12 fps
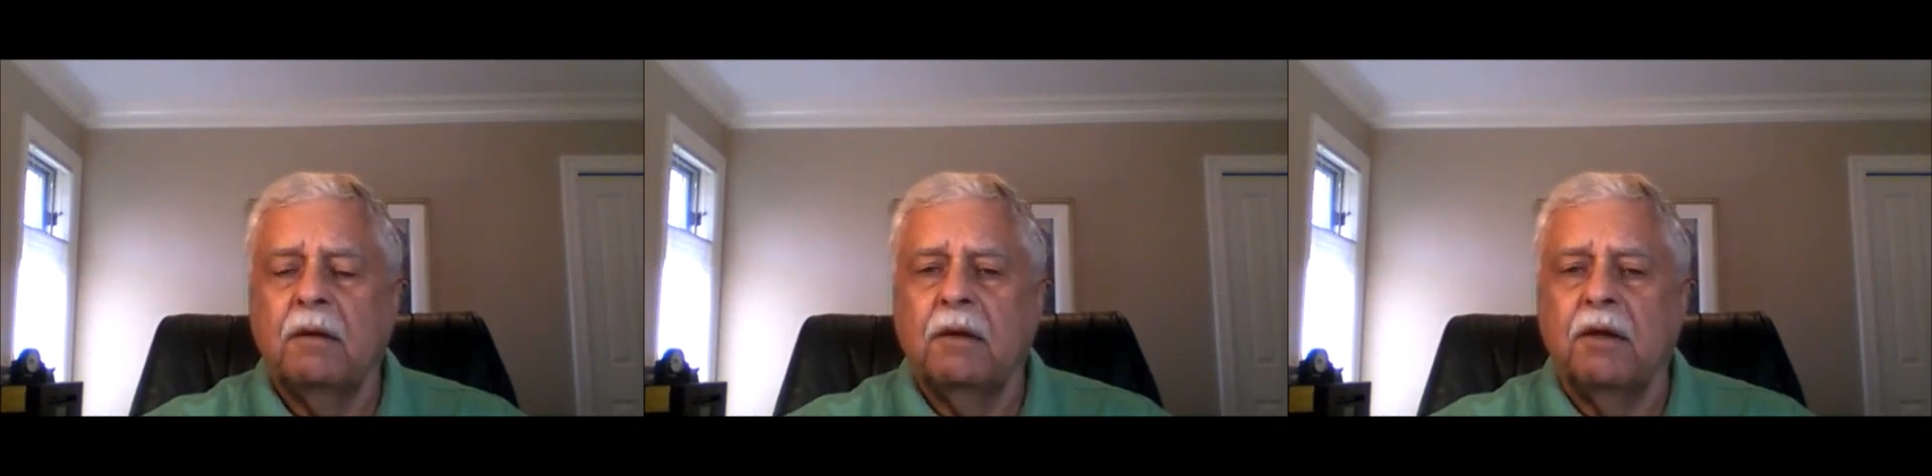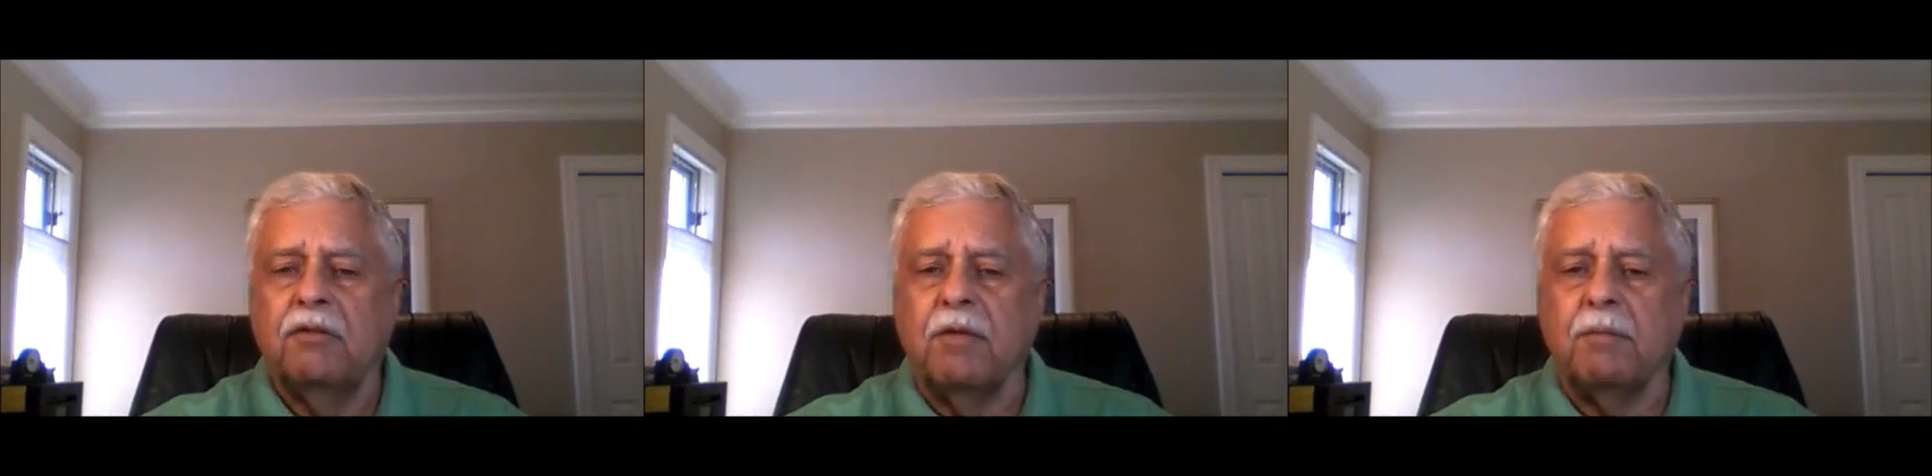
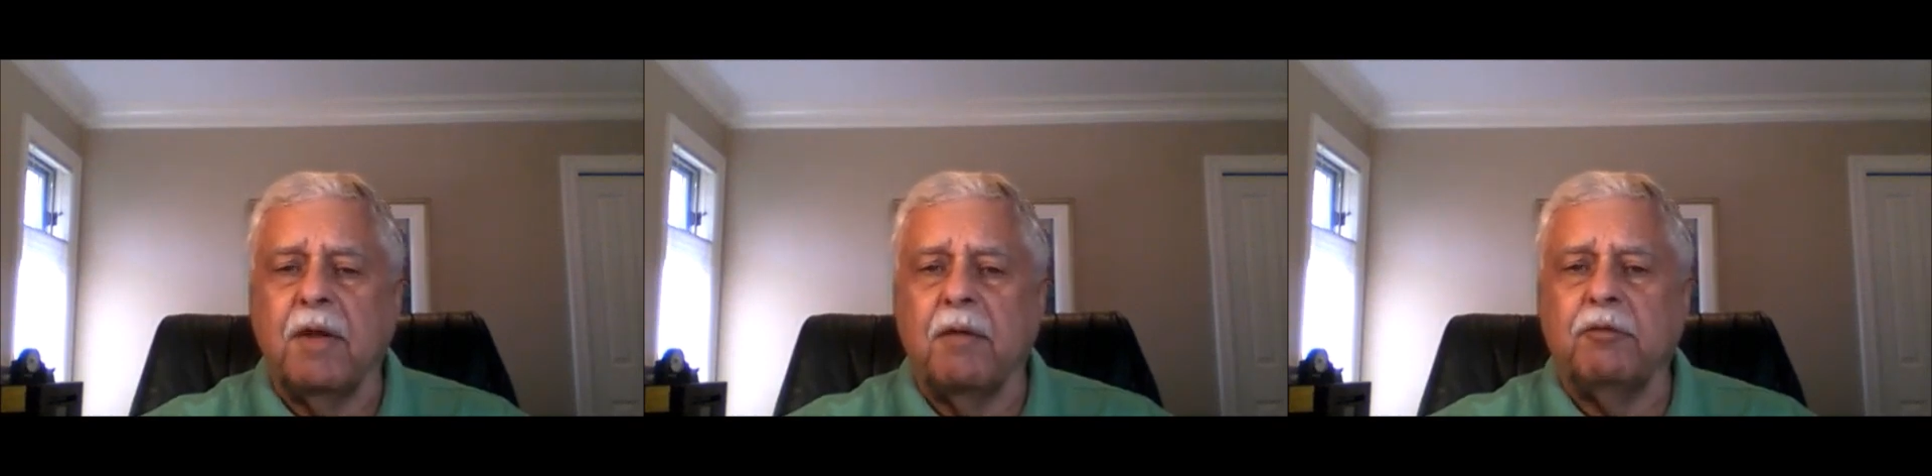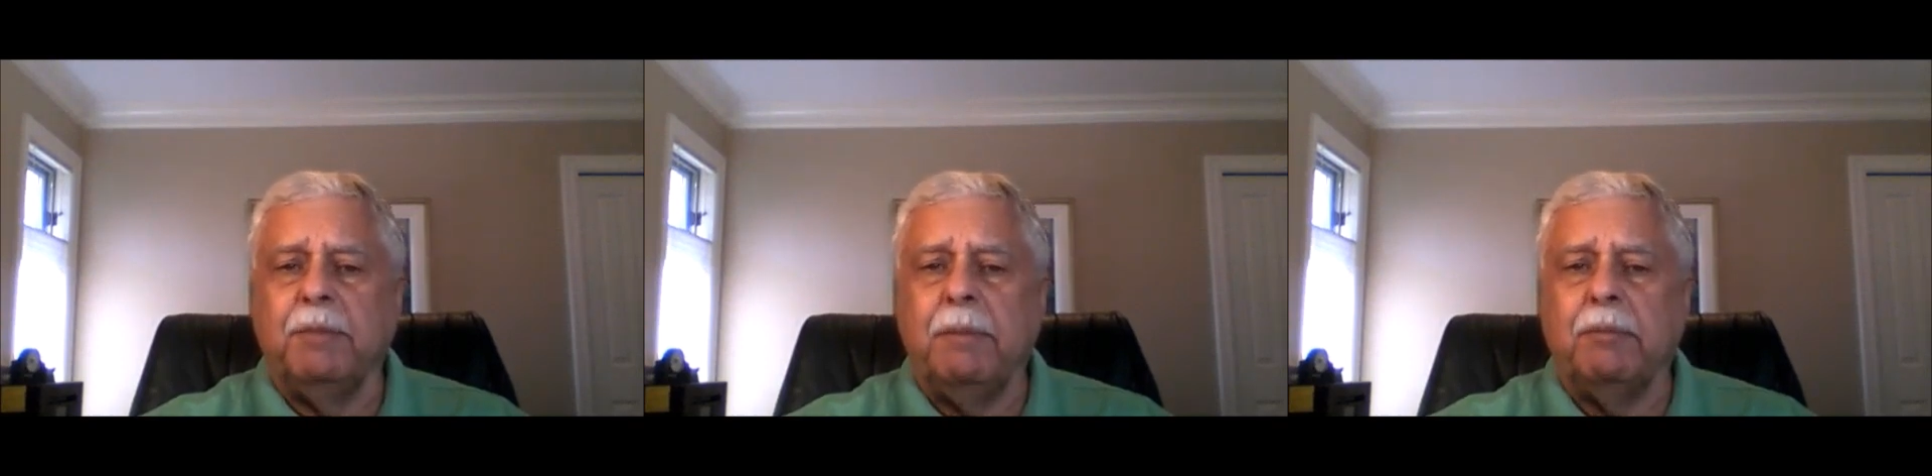And
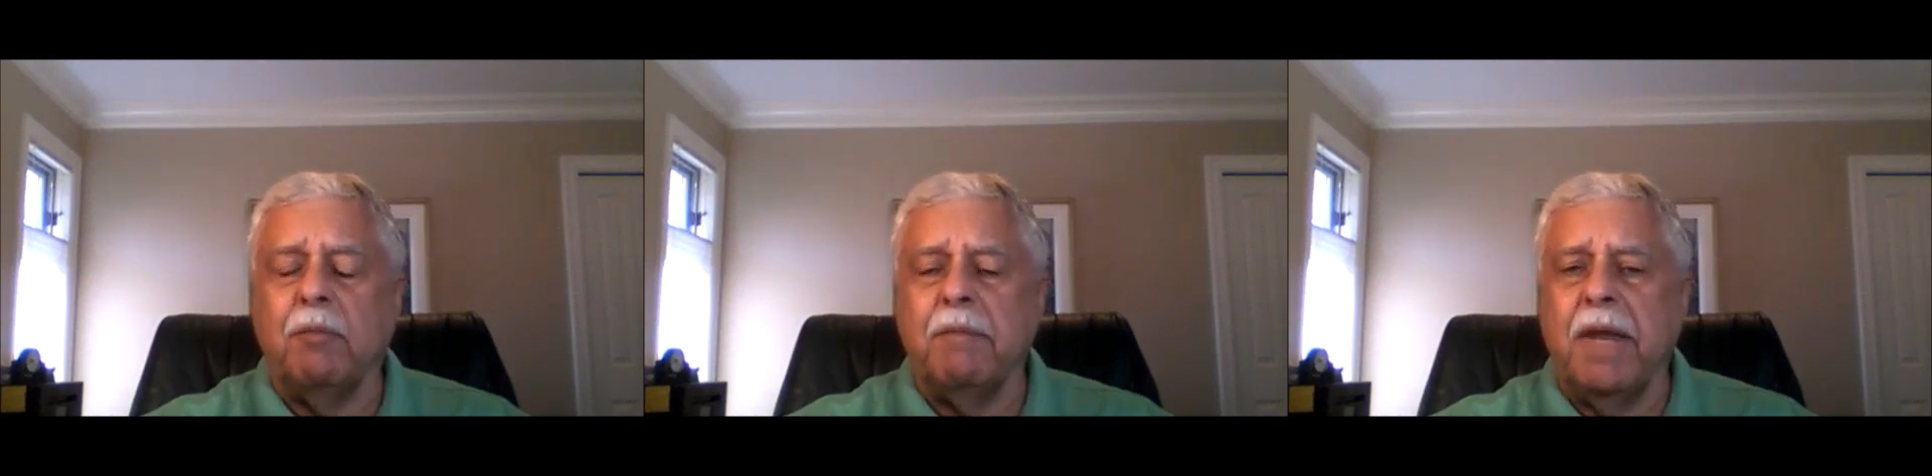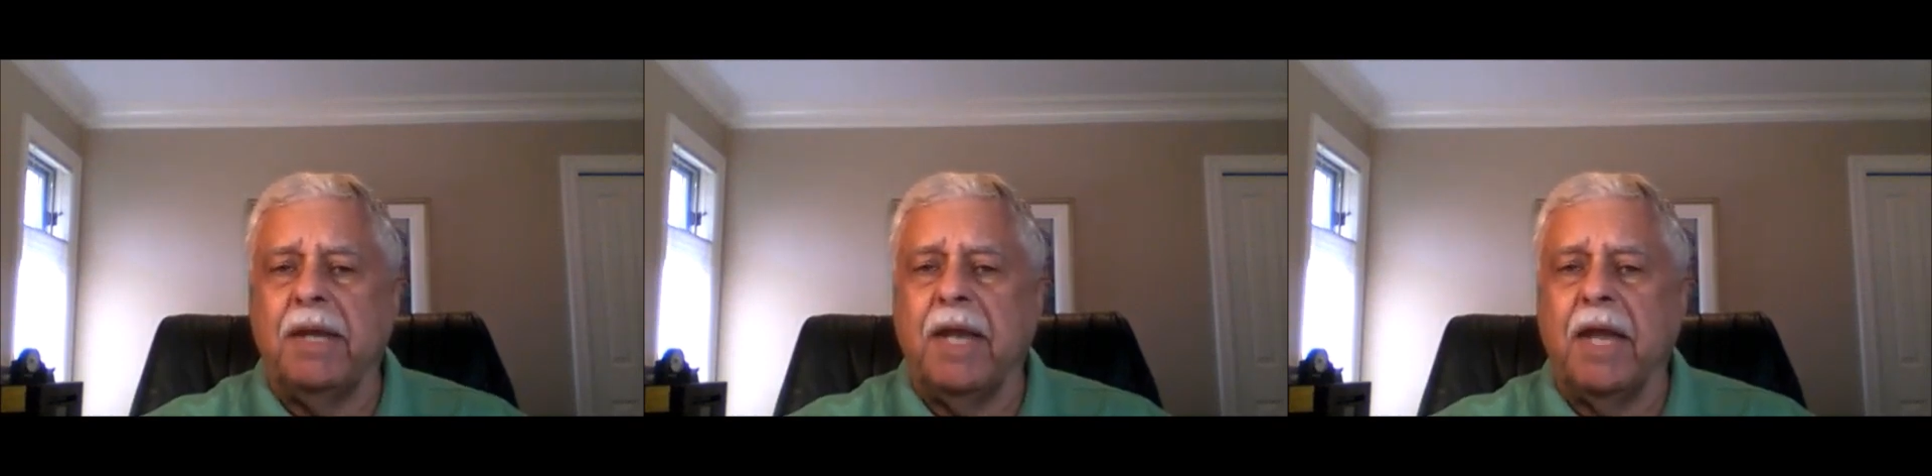sometimes people
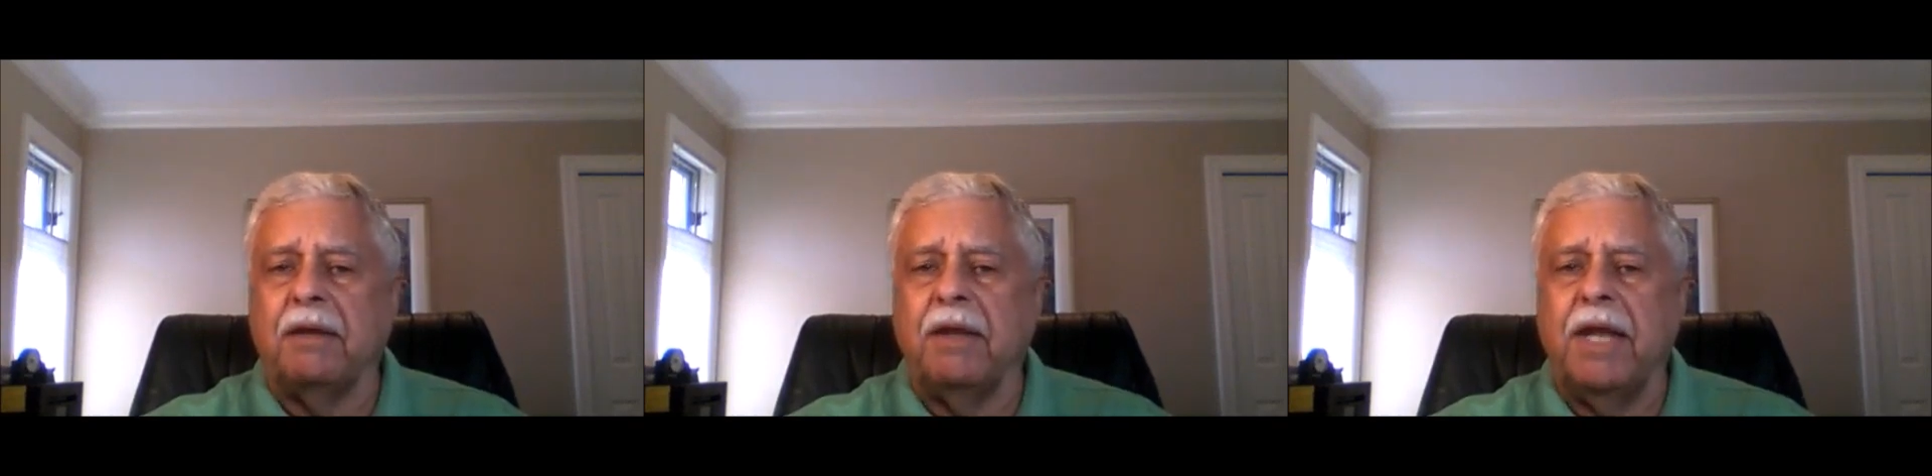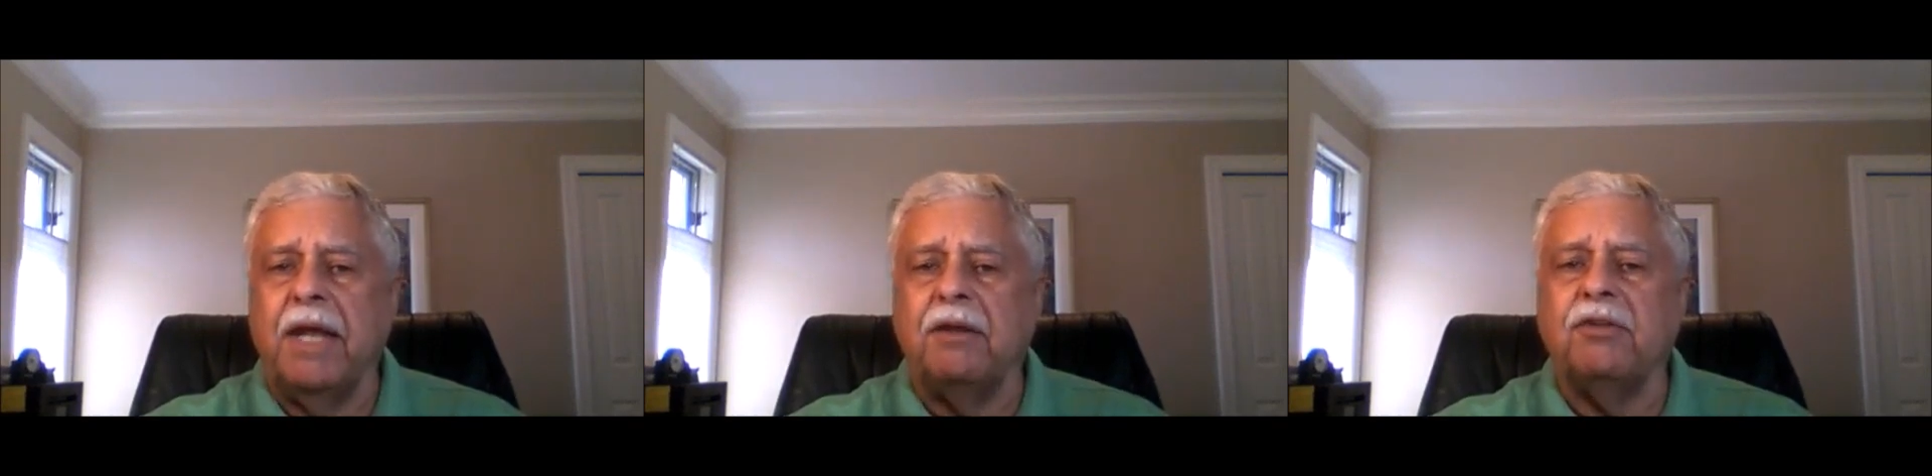may get
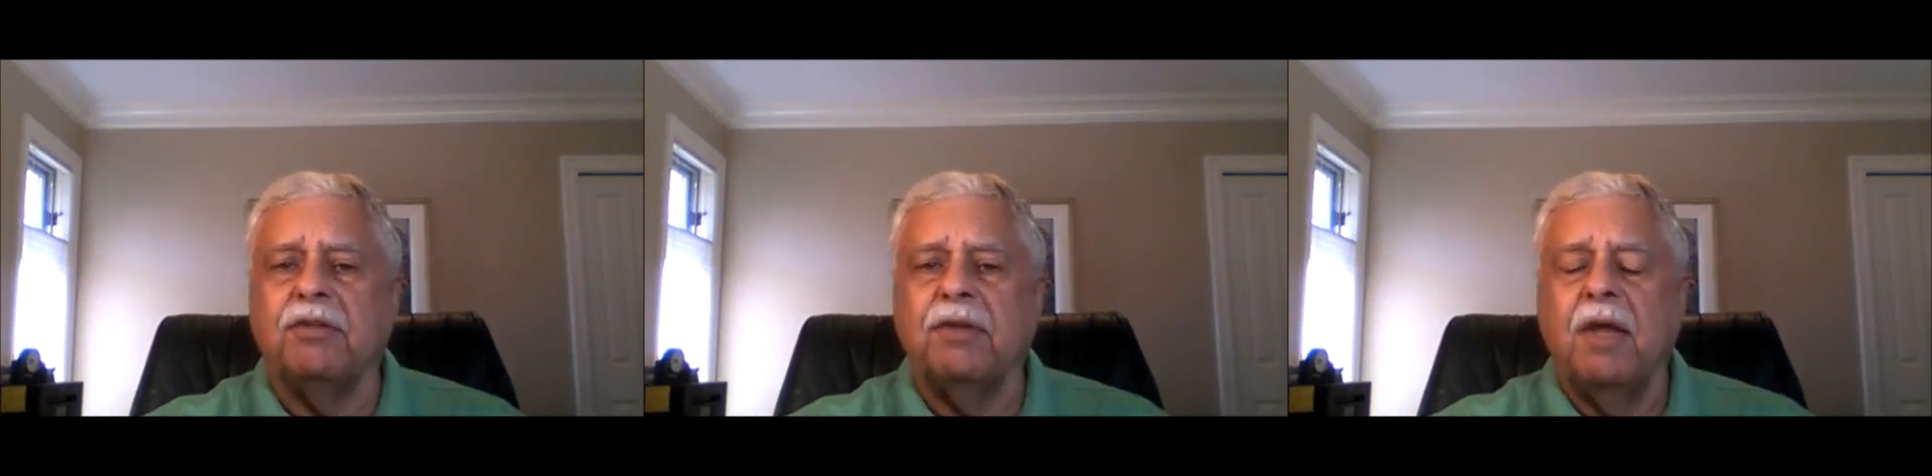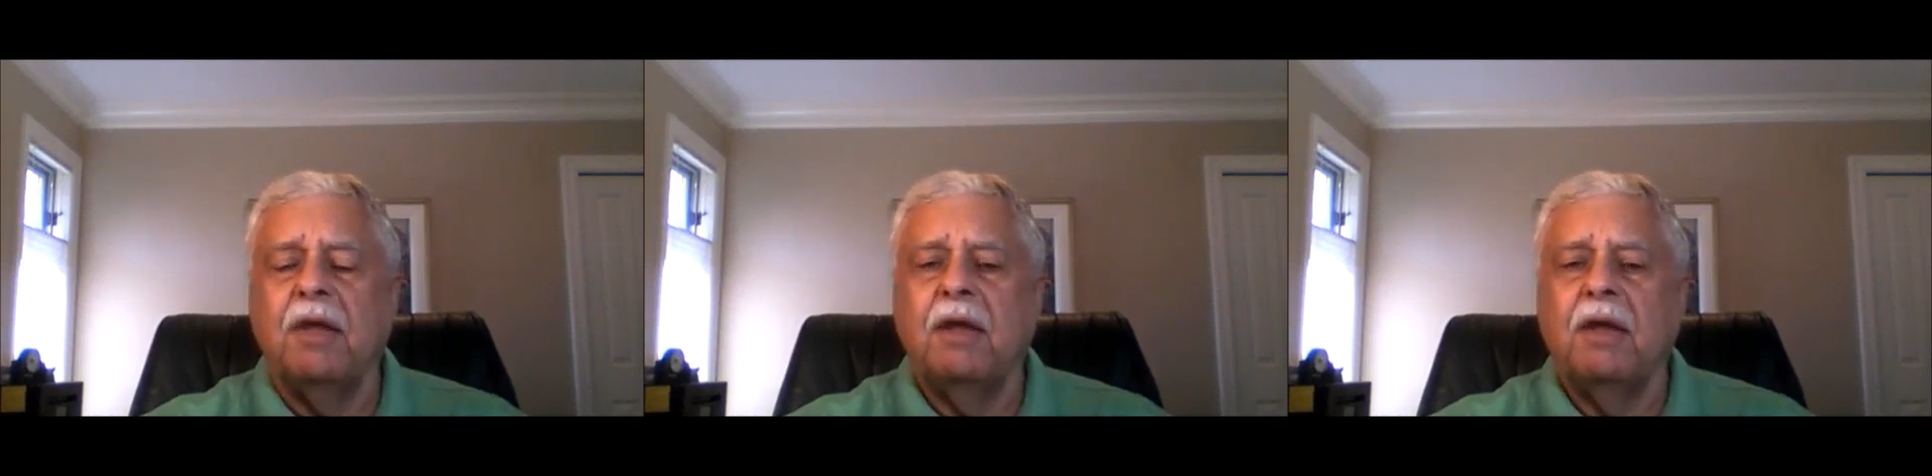hints